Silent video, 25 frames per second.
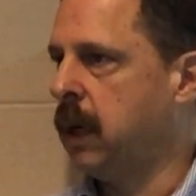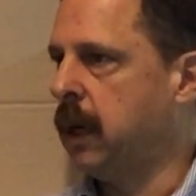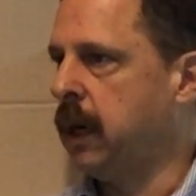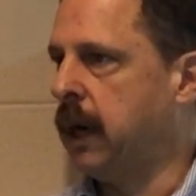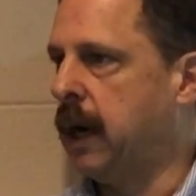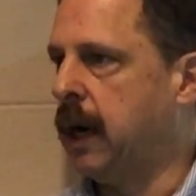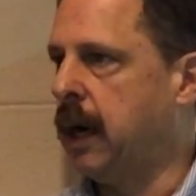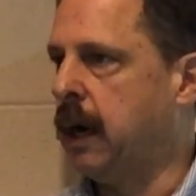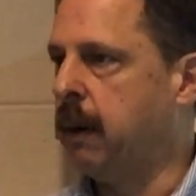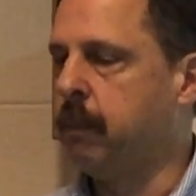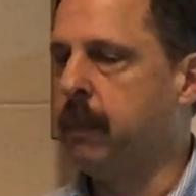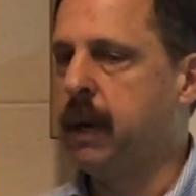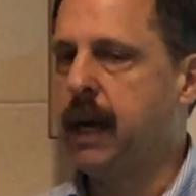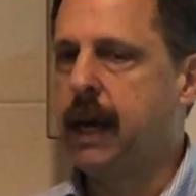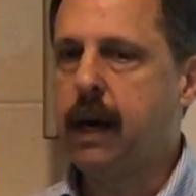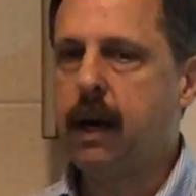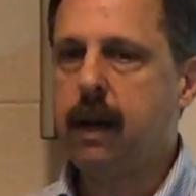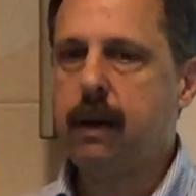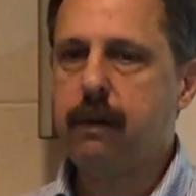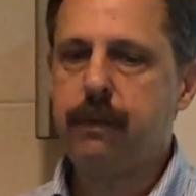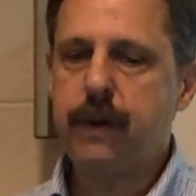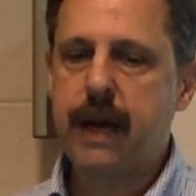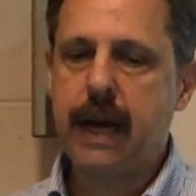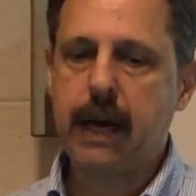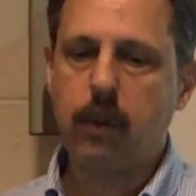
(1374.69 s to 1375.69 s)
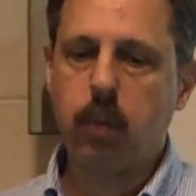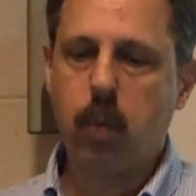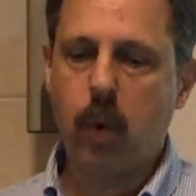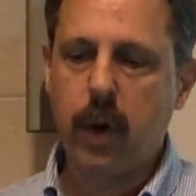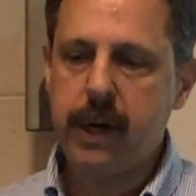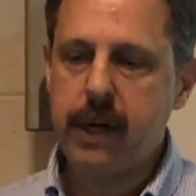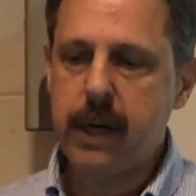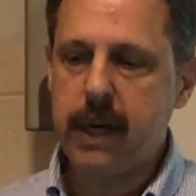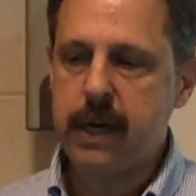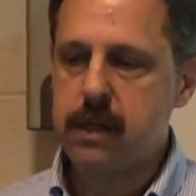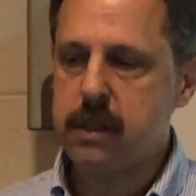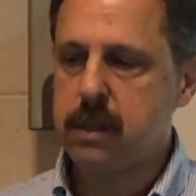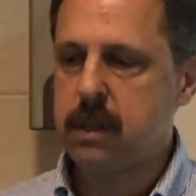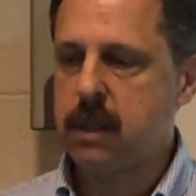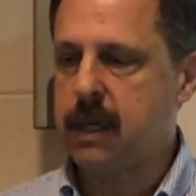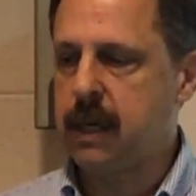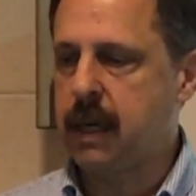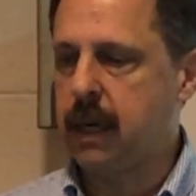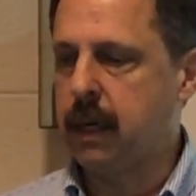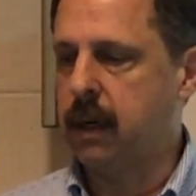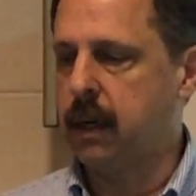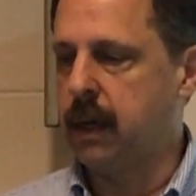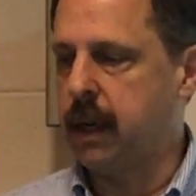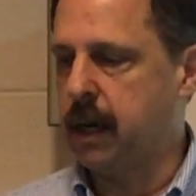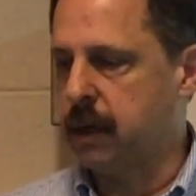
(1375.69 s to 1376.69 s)
And in fact, one nice
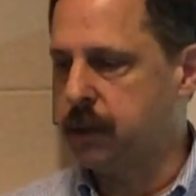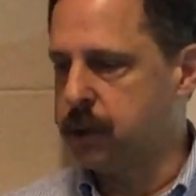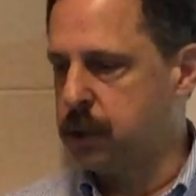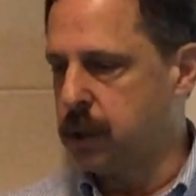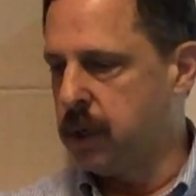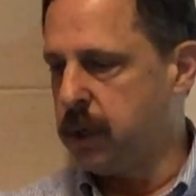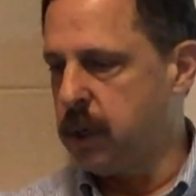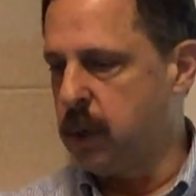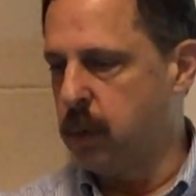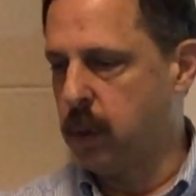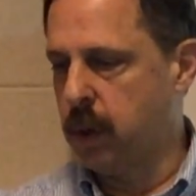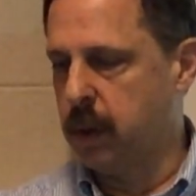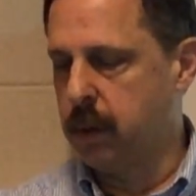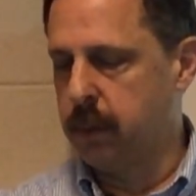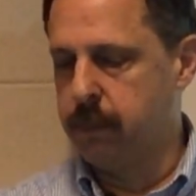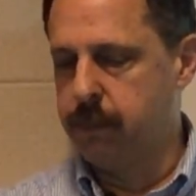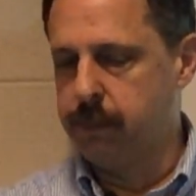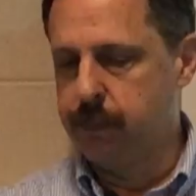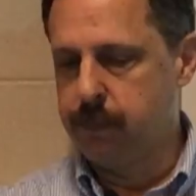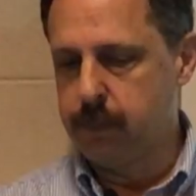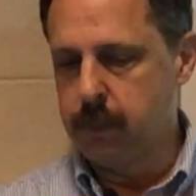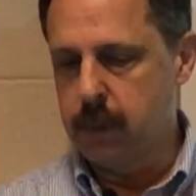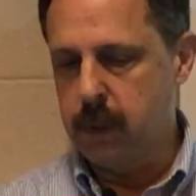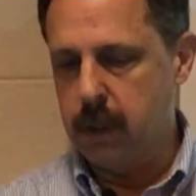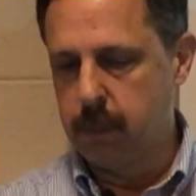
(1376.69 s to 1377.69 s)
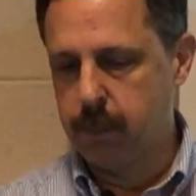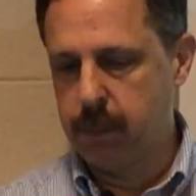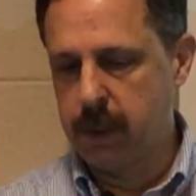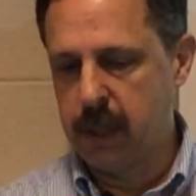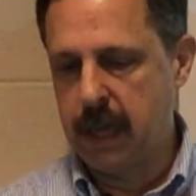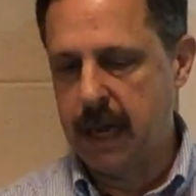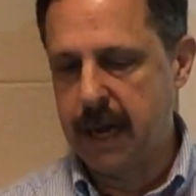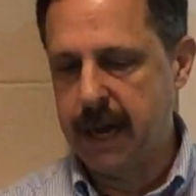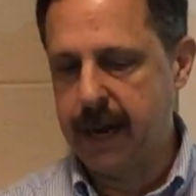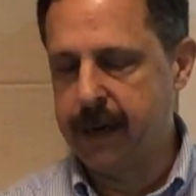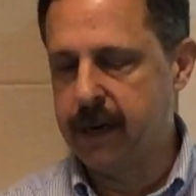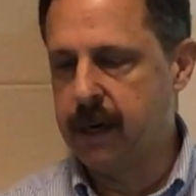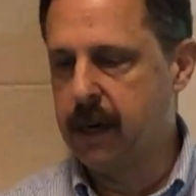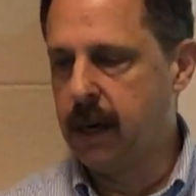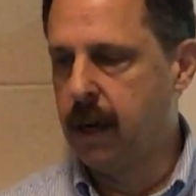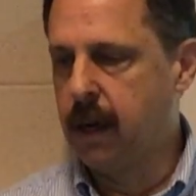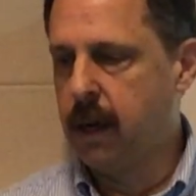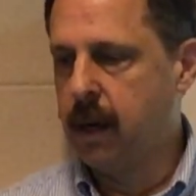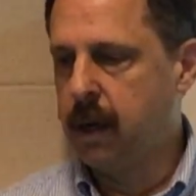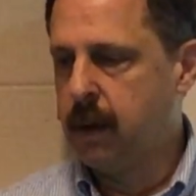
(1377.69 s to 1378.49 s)
thing, and I'll show you a plot,